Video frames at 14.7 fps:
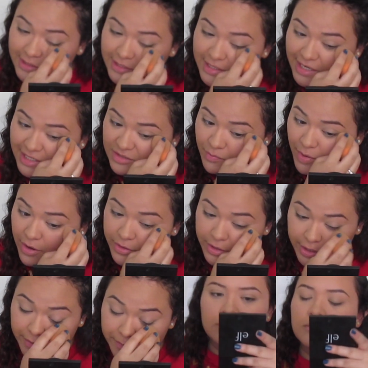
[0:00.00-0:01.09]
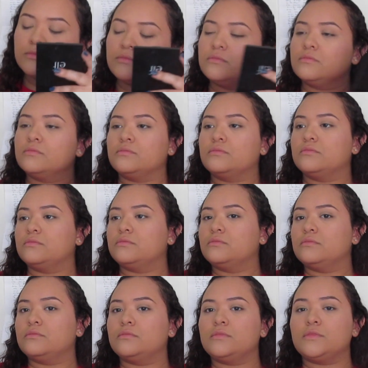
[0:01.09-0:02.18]
It's a nice powder.
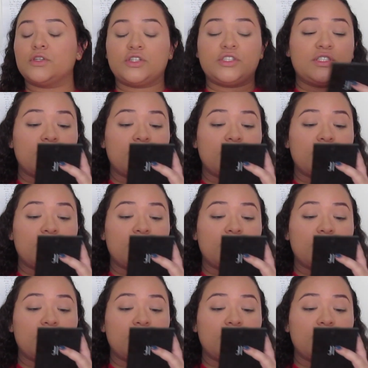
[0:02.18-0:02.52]
There's